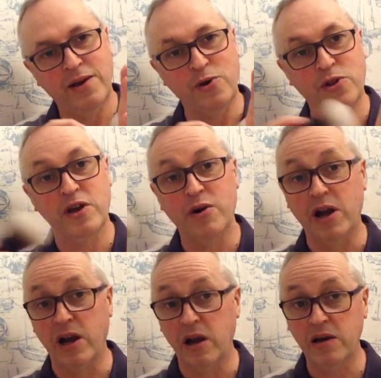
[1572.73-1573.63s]
although I
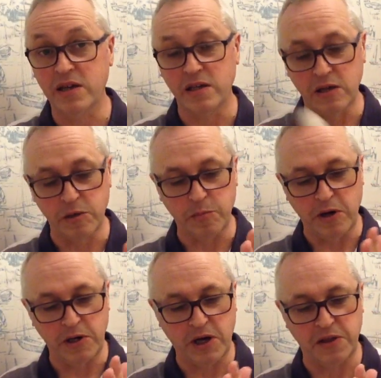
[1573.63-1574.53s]
like this
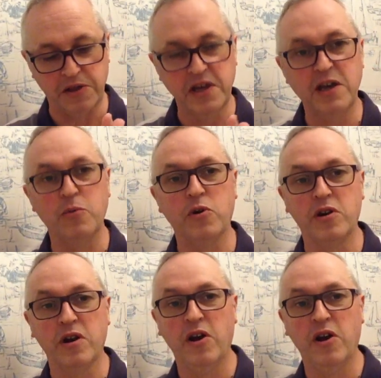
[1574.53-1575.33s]
brush, I think it would